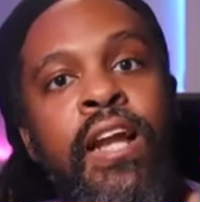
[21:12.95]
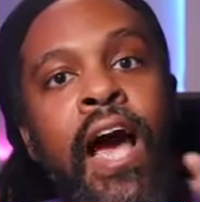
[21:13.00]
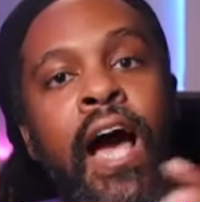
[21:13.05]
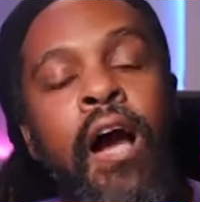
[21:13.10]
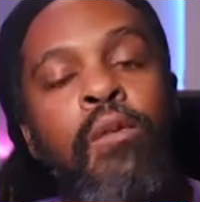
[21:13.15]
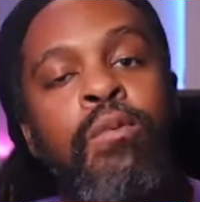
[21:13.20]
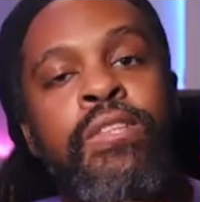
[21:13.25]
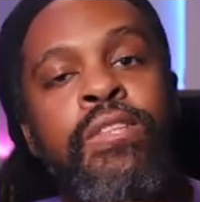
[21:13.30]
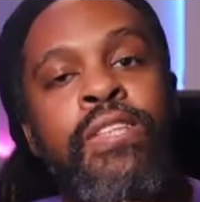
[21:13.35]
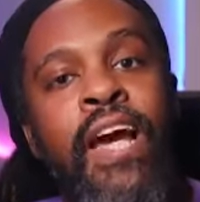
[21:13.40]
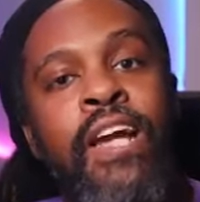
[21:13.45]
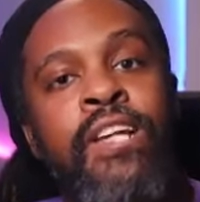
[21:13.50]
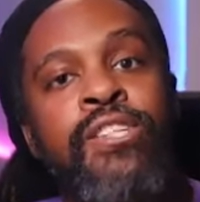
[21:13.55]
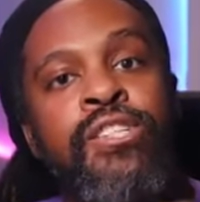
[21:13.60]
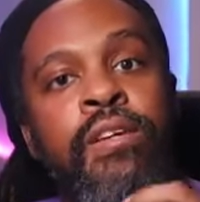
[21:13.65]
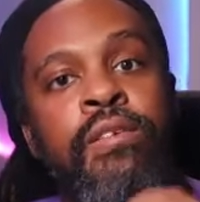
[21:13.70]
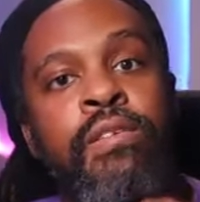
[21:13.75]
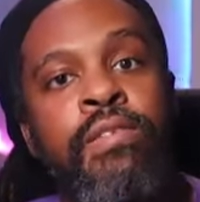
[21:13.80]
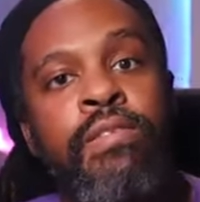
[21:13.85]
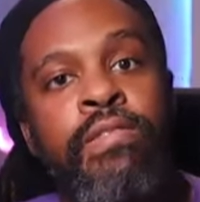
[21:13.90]
I was
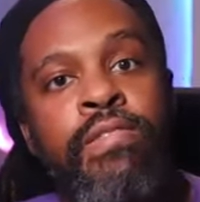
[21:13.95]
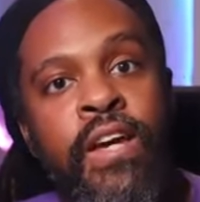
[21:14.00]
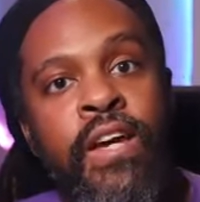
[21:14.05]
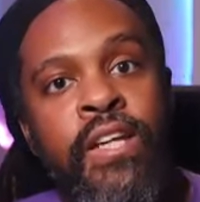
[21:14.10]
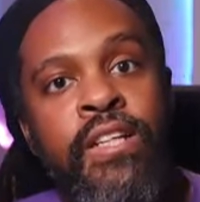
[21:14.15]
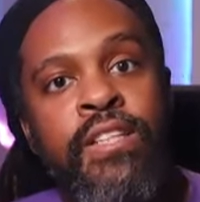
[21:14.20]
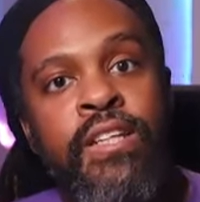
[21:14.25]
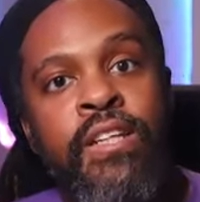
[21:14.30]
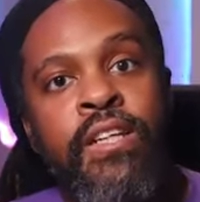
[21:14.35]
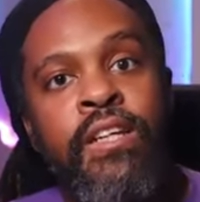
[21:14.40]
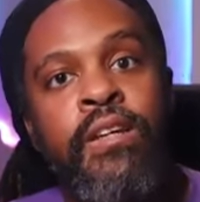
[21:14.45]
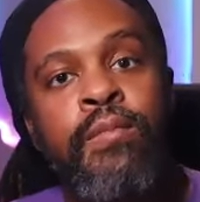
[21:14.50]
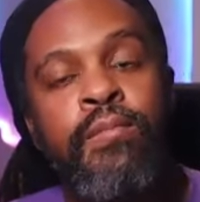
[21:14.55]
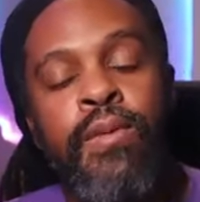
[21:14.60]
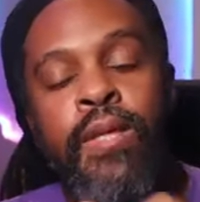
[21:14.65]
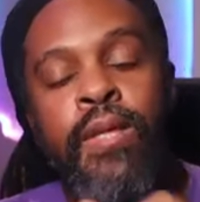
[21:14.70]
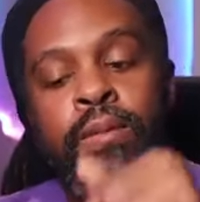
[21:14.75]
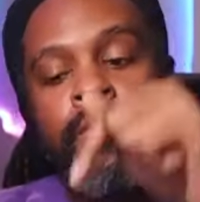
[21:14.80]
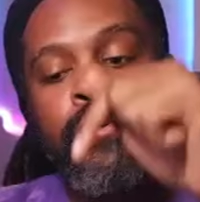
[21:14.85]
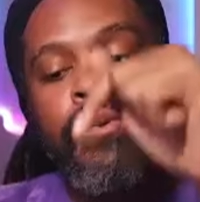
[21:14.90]
actually affecting
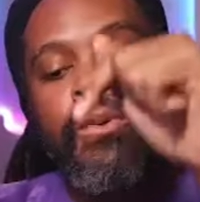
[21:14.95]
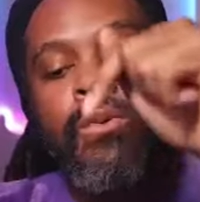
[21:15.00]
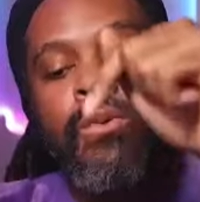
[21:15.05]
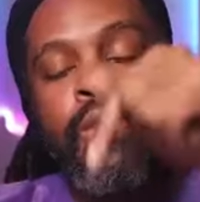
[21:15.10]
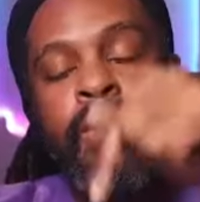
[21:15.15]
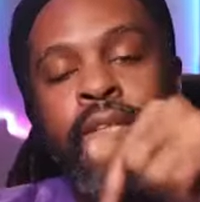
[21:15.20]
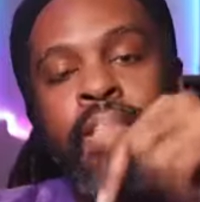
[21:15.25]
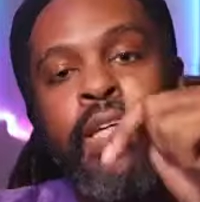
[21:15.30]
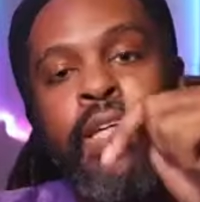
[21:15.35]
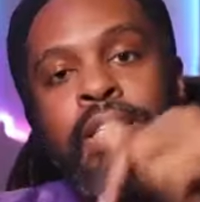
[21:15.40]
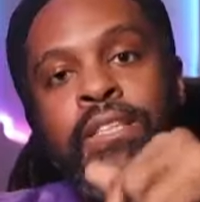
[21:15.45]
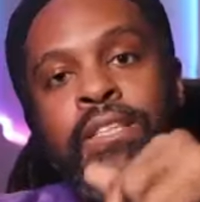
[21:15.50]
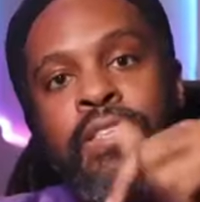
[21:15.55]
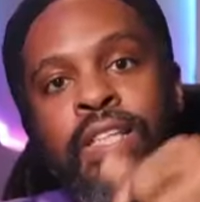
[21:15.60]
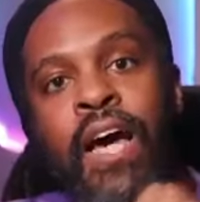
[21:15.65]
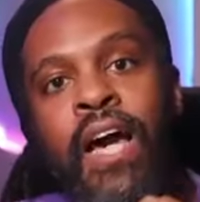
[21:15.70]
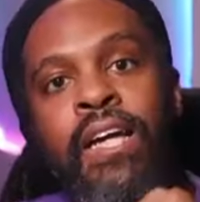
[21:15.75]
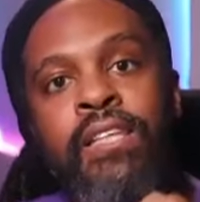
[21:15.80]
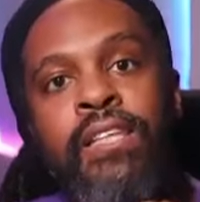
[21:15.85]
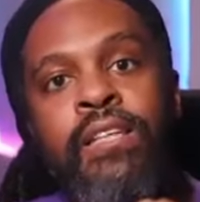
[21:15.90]
people who were in that
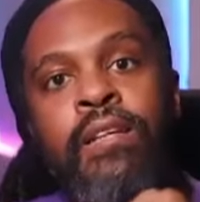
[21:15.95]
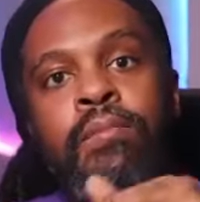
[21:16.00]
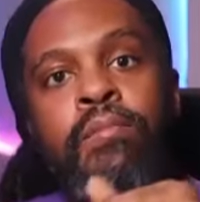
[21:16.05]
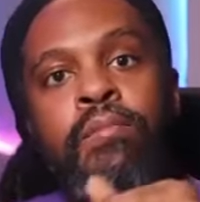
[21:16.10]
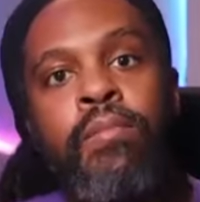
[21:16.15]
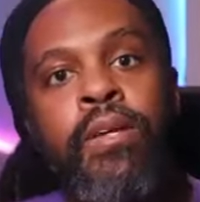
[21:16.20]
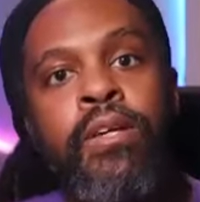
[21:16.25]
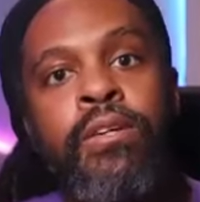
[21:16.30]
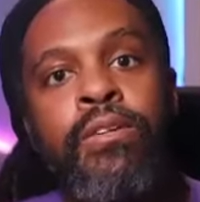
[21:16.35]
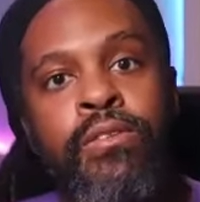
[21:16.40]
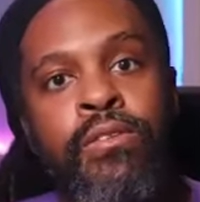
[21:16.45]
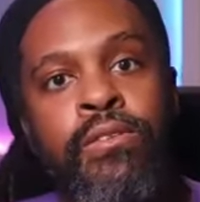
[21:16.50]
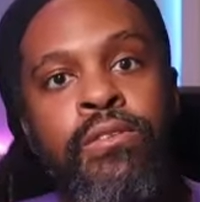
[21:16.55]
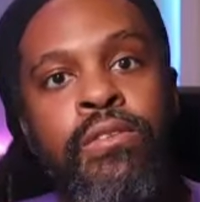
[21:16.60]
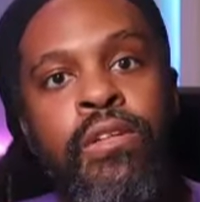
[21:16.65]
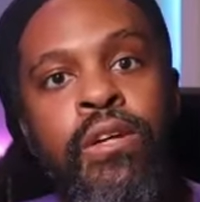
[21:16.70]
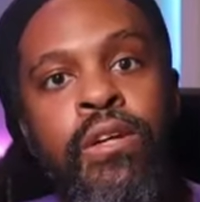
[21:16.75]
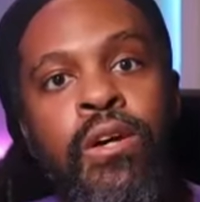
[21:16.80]
silent middle,